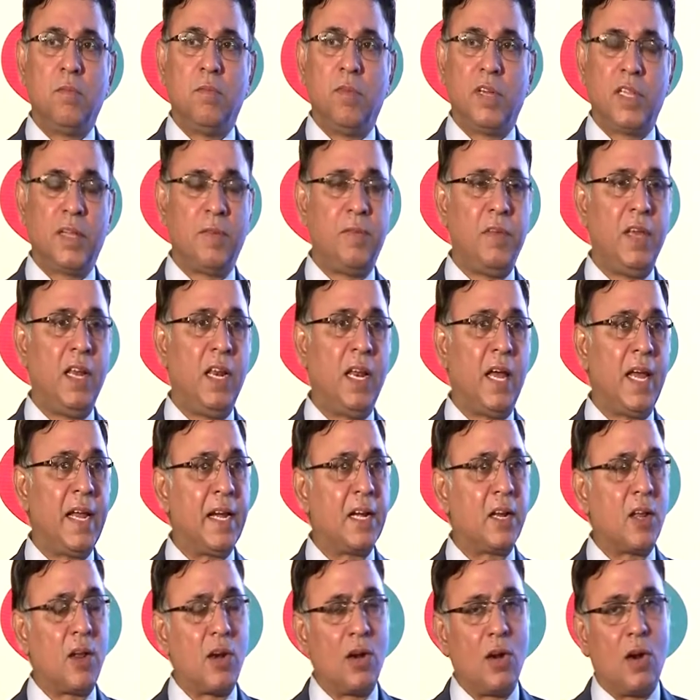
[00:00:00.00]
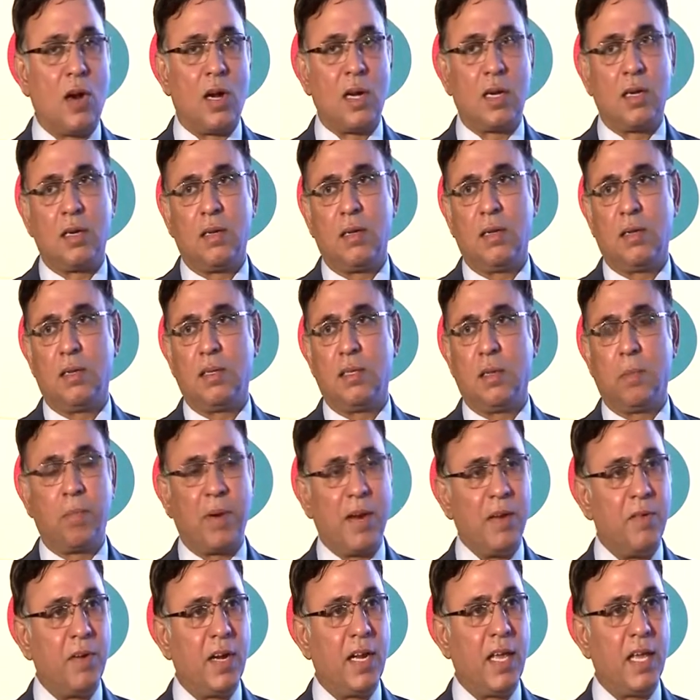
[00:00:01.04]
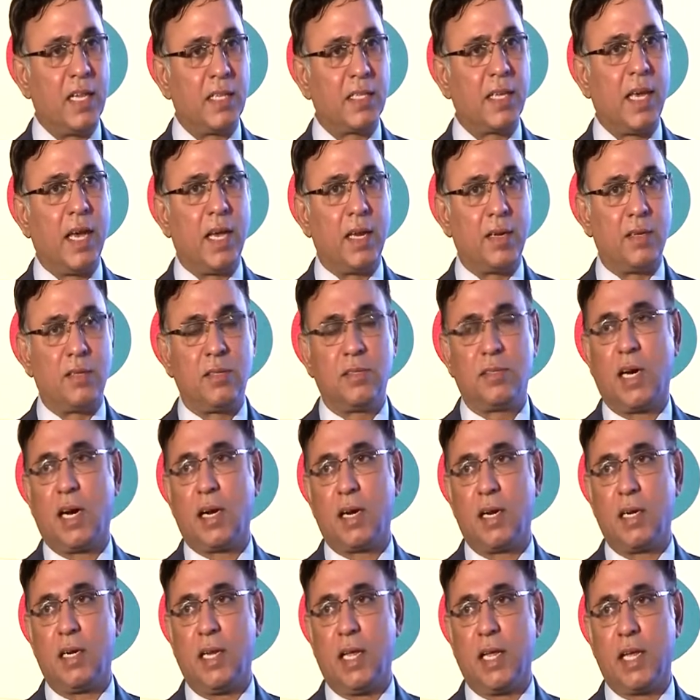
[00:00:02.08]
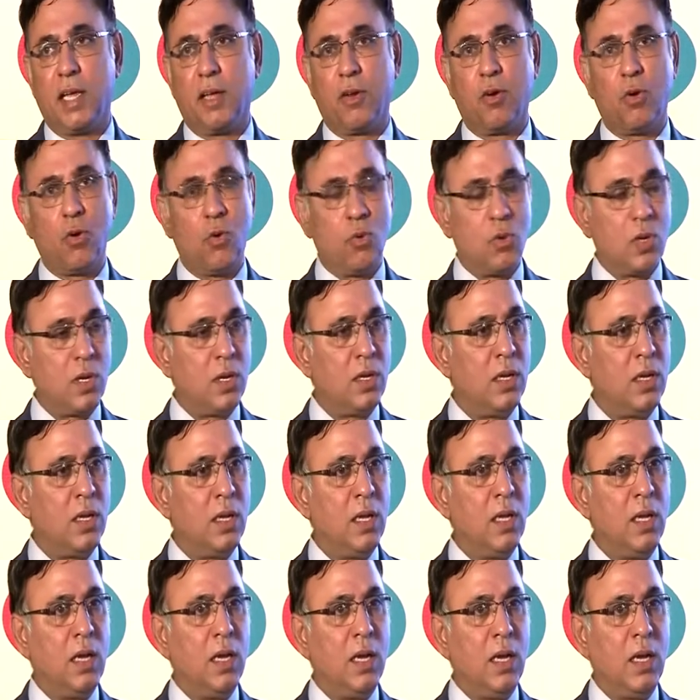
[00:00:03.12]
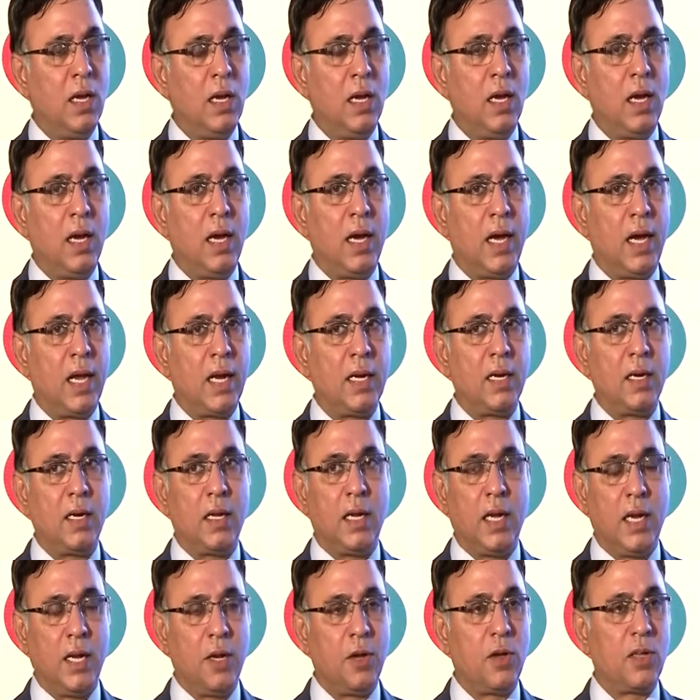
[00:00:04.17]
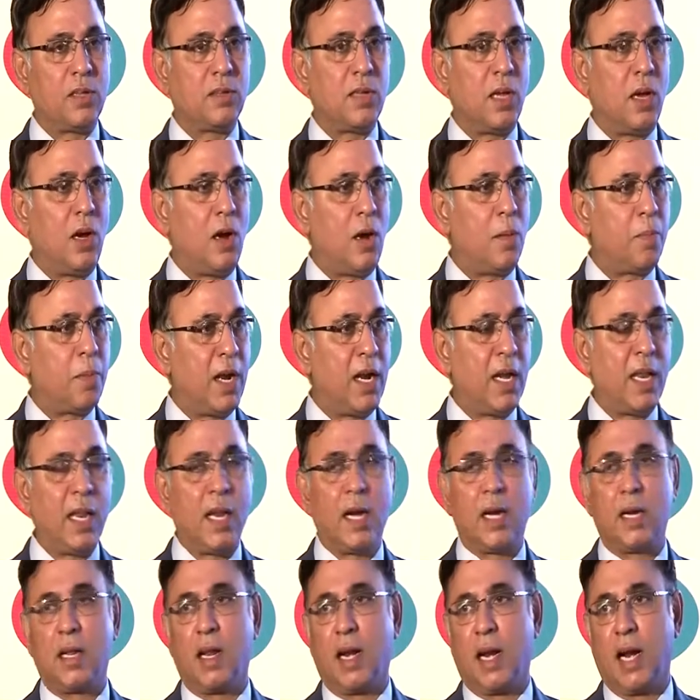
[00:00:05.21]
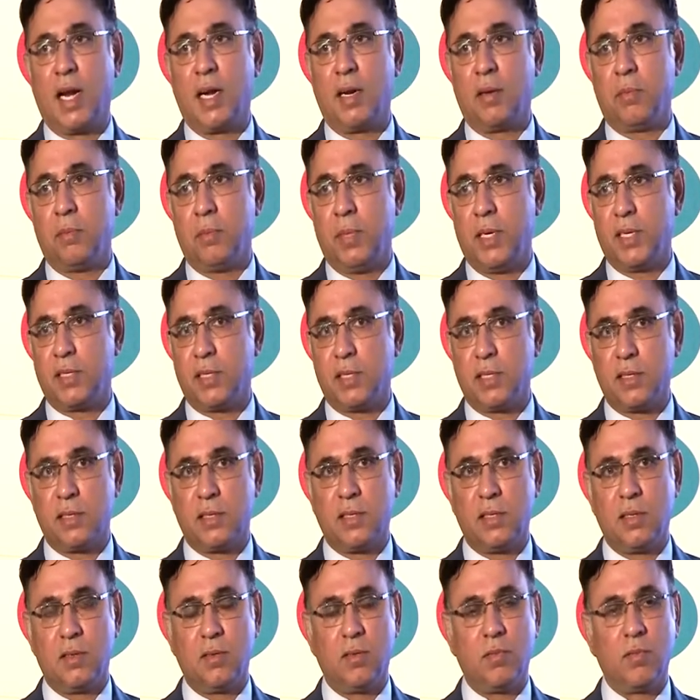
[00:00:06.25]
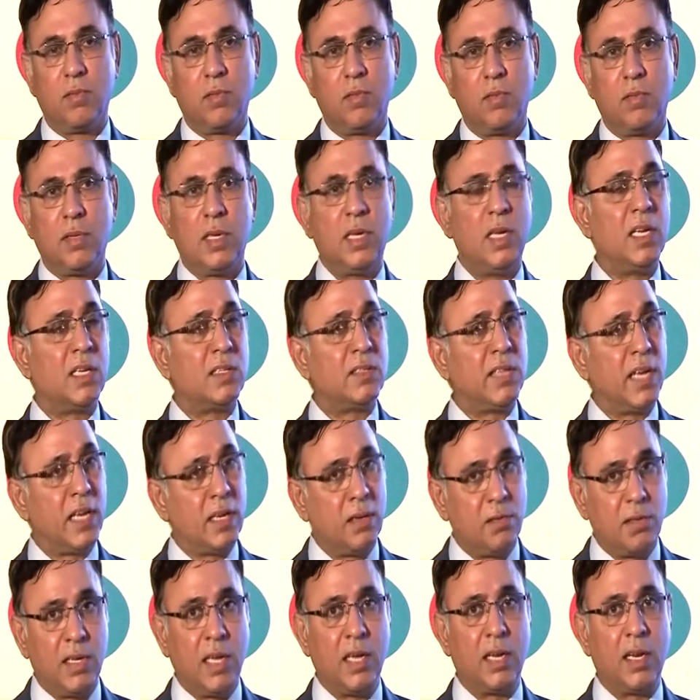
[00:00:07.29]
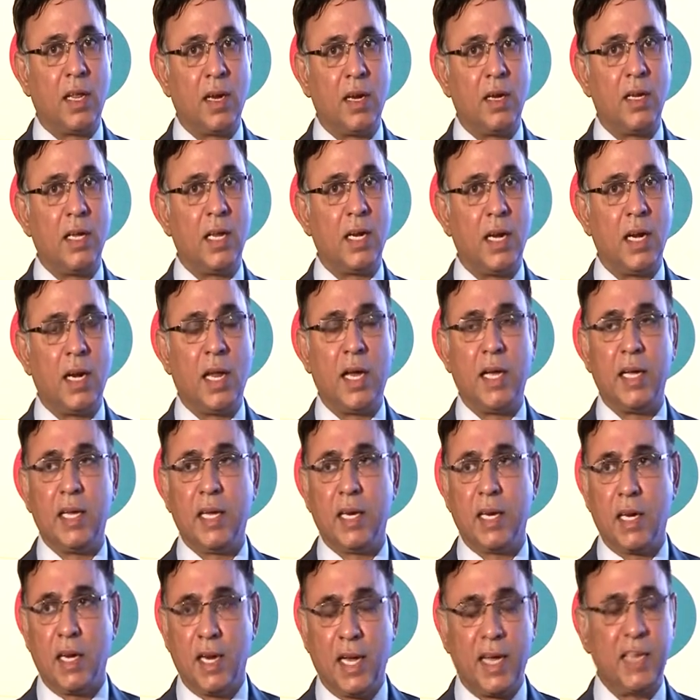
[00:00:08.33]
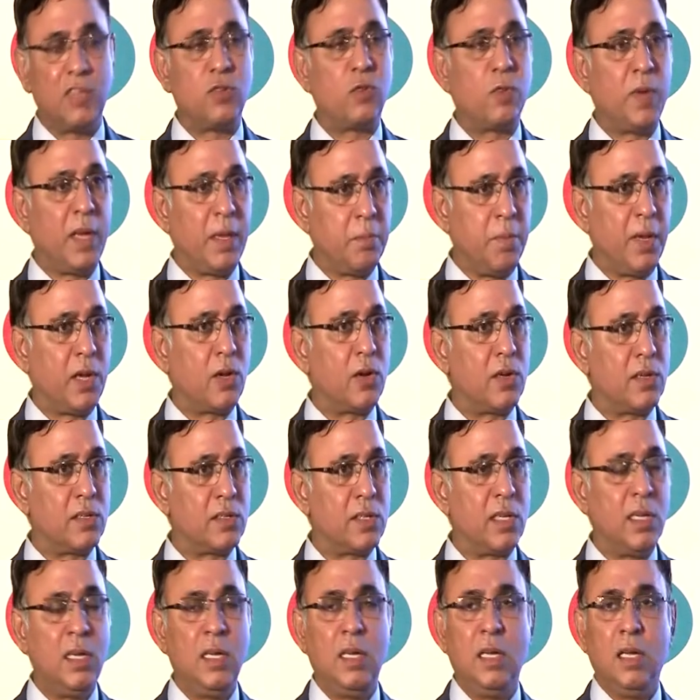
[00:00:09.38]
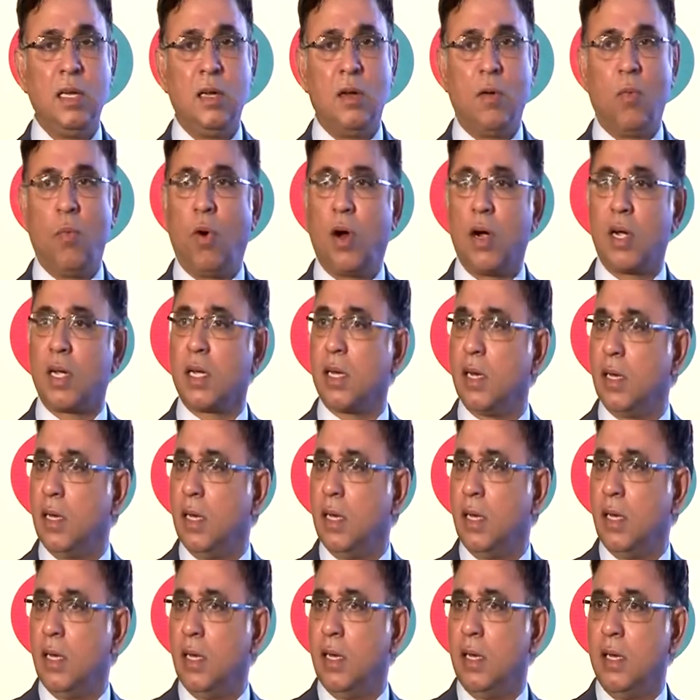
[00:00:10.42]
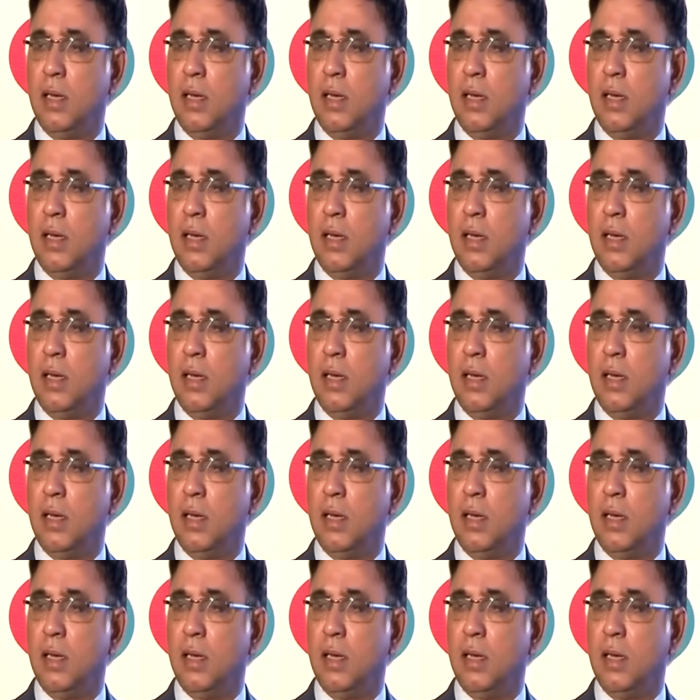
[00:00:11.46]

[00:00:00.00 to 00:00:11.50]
Whether we like it or not, the private healthcare started taking root, and it was operating at a random basis in a nice way, because what